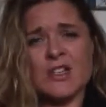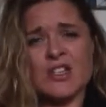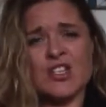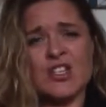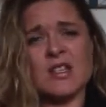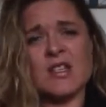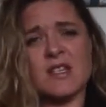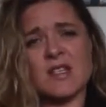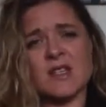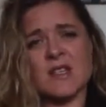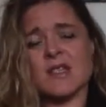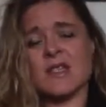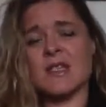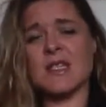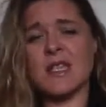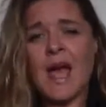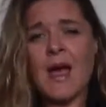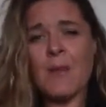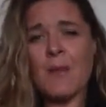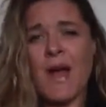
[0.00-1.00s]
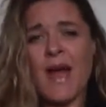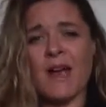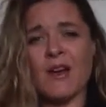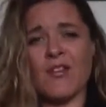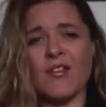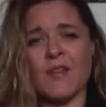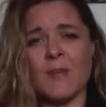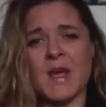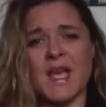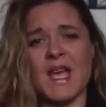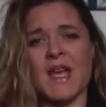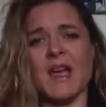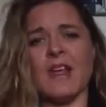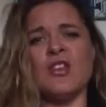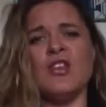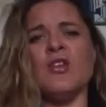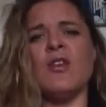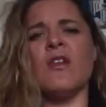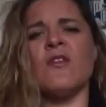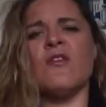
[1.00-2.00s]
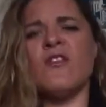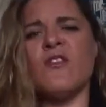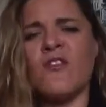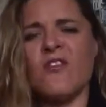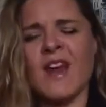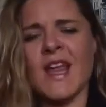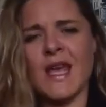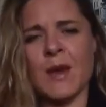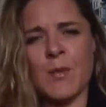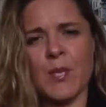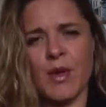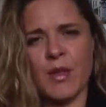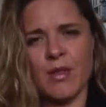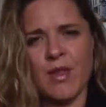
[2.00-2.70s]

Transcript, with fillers: just step back from it and you can flip